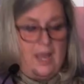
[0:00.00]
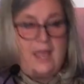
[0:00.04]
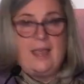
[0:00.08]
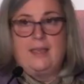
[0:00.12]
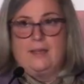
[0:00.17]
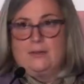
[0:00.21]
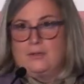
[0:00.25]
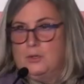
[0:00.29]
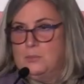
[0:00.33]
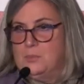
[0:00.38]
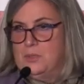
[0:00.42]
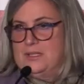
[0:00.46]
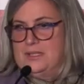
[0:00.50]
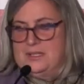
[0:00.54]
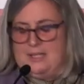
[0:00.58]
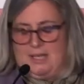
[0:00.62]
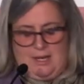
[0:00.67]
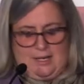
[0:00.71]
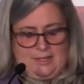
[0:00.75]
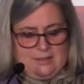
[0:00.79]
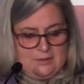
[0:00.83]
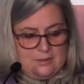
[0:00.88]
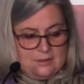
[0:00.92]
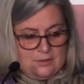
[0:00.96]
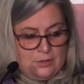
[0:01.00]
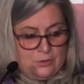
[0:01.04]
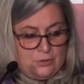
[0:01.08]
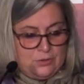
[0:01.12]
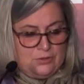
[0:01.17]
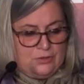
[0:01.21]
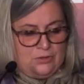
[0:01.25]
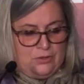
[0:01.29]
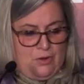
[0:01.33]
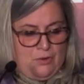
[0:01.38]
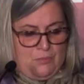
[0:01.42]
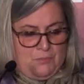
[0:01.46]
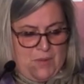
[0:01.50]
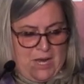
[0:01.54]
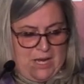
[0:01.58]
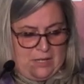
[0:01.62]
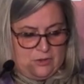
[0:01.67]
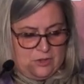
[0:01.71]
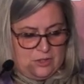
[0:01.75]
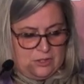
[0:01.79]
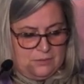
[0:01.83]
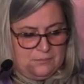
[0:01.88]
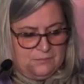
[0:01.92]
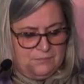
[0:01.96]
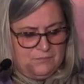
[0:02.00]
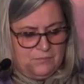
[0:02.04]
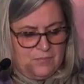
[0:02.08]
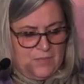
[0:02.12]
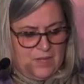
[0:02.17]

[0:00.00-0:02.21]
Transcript: and open science. There's so much.